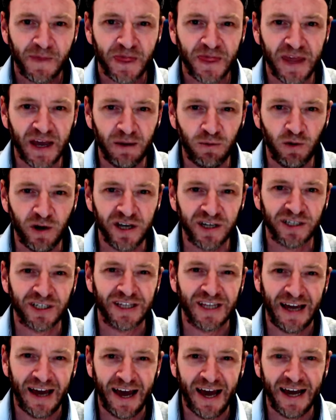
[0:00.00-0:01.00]

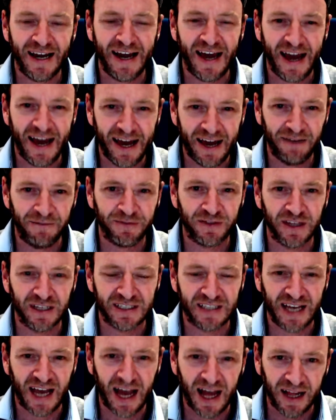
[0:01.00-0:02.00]
they had half the
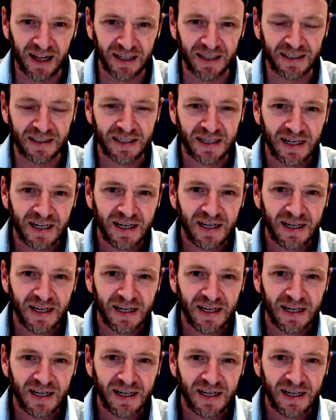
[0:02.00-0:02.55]
talent